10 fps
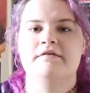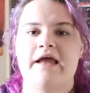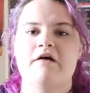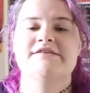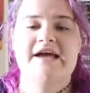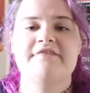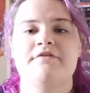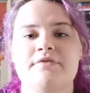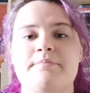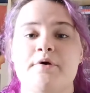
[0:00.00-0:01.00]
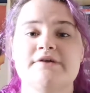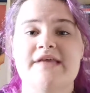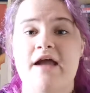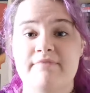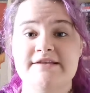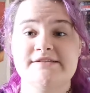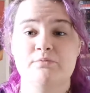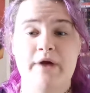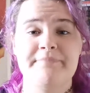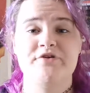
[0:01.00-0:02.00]
Now, aside from the books, I read
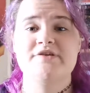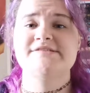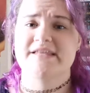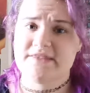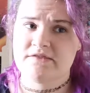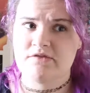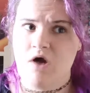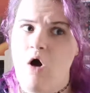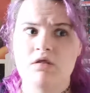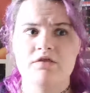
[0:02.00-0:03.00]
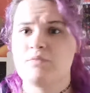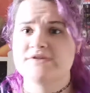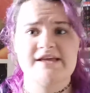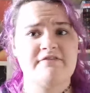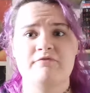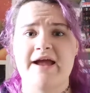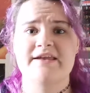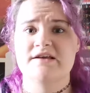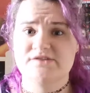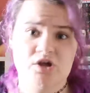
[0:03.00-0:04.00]
some webtoons, and all of the ones I've
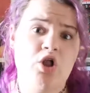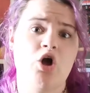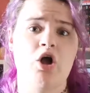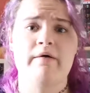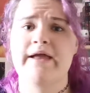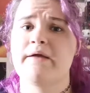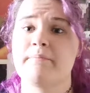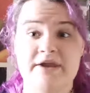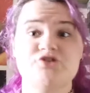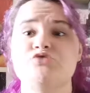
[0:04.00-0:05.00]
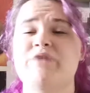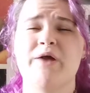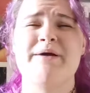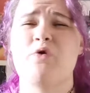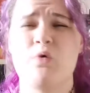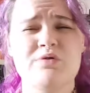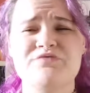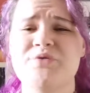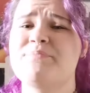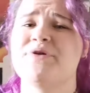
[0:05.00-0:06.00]
read are still ongoing, but I do recommend all
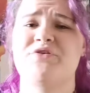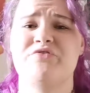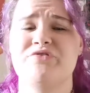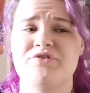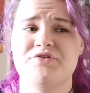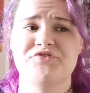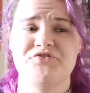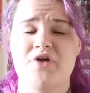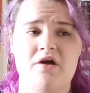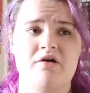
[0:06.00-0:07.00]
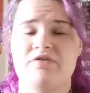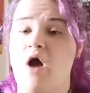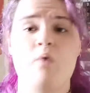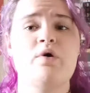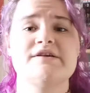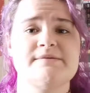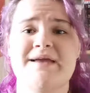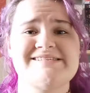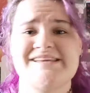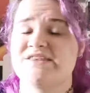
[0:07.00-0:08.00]
of them because the artwork's
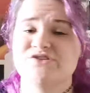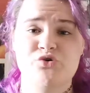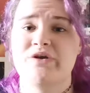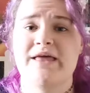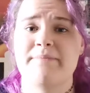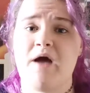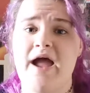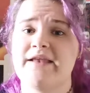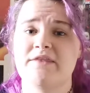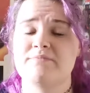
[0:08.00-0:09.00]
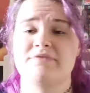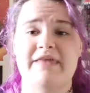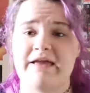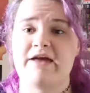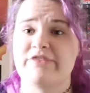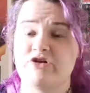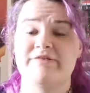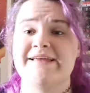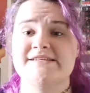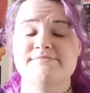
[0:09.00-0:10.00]
amazing, the storyline behind them, like the
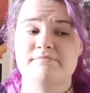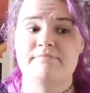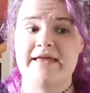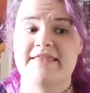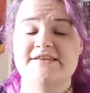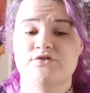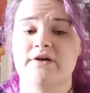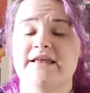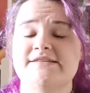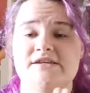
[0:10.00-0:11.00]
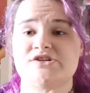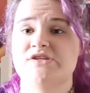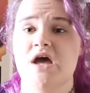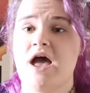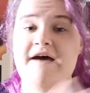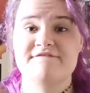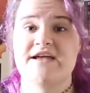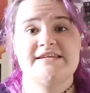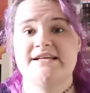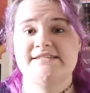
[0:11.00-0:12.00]
creators make these storylines, is just
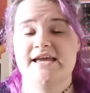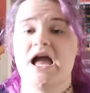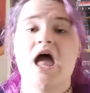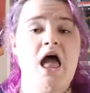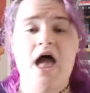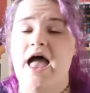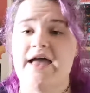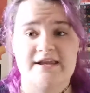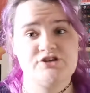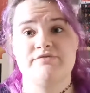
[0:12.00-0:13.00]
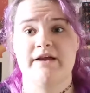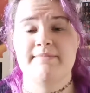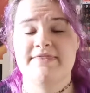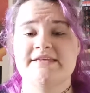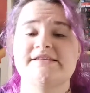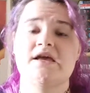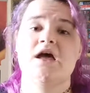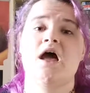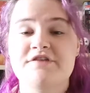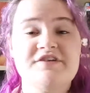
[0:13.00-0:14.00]
fantastic. And I do recommend these.
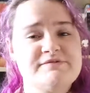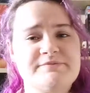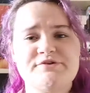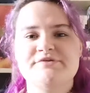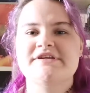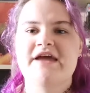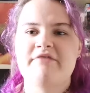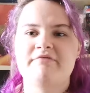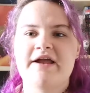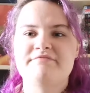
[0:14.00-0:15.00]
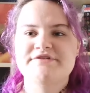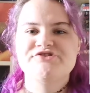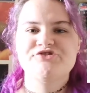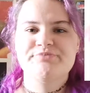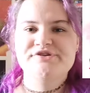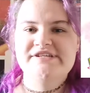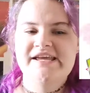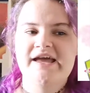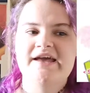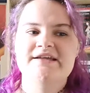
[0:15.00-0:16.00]
So the first webtoon I've read was True
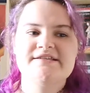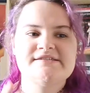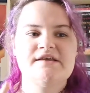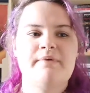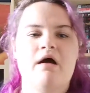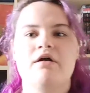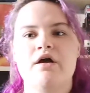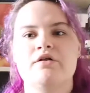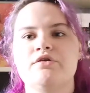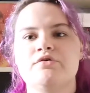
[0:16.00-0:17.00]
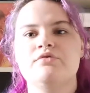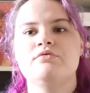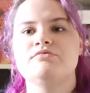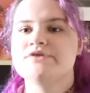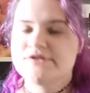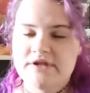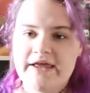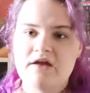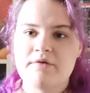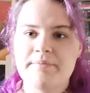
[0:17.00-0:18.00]
Beauty. It's about a girl who doesn't
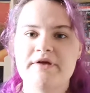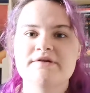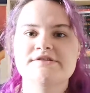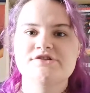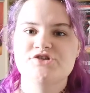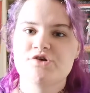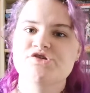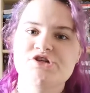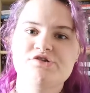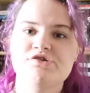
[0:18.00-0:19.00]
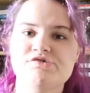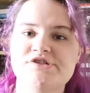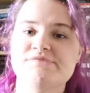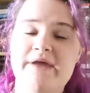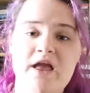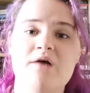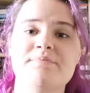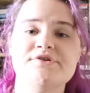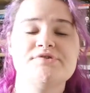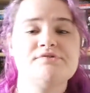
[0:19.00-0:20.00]
like her appearance, so she uses
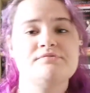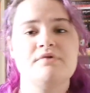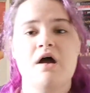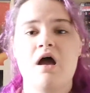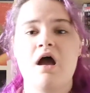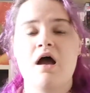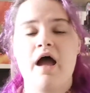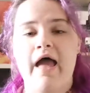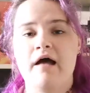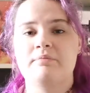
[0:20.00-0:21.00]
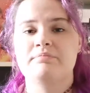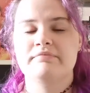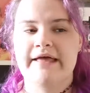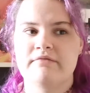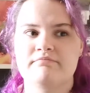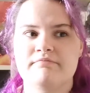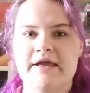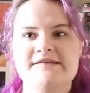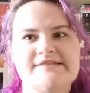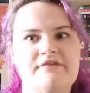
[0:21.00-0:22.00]
makeup to help, like,
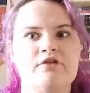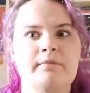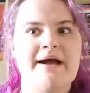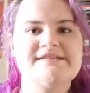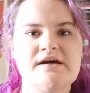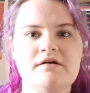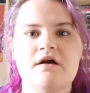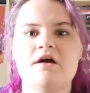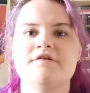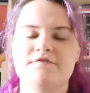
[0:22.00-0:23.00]
make herself look better